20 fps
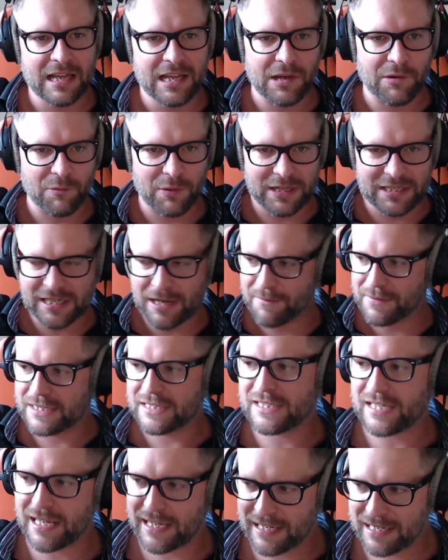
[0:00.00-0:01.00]
where somebody
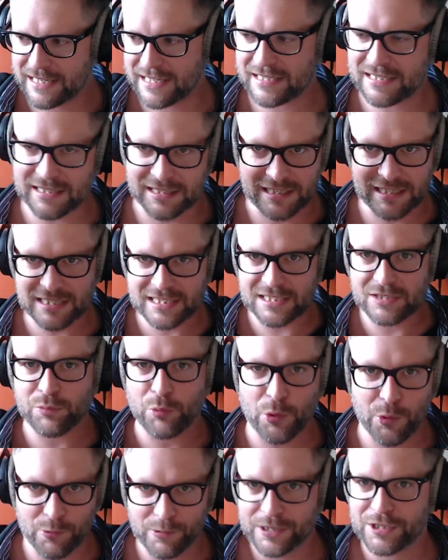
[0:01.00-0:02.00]
said, listen, this is
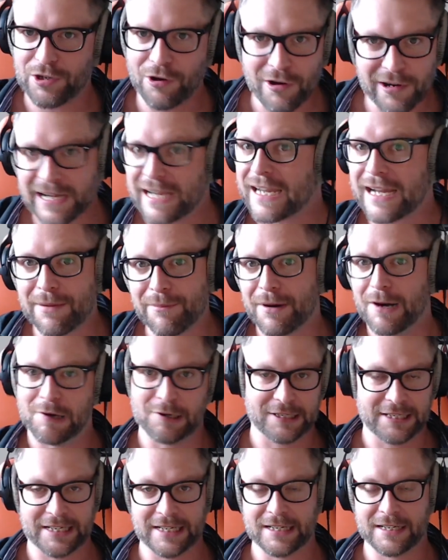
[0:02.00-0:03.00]
what we're talking
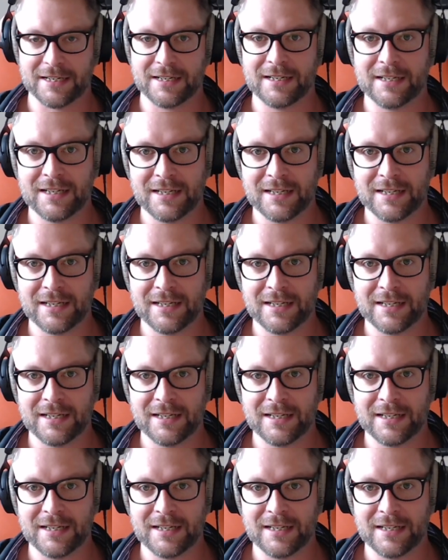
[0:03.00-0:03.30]
about here.